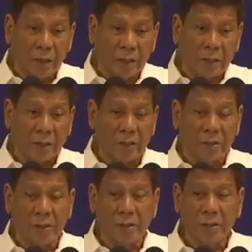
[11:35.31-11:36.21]

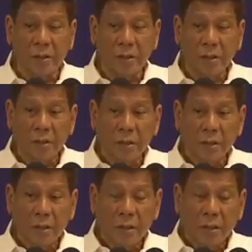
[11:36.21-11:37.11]
rockets.
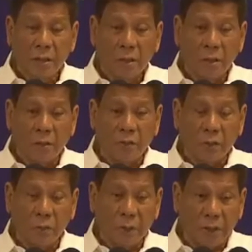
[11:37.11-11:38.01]
We
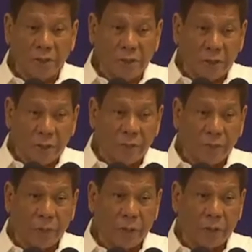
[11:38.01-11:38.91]
have been asking
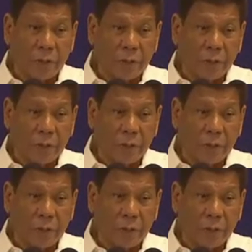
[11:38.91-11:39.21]
for it.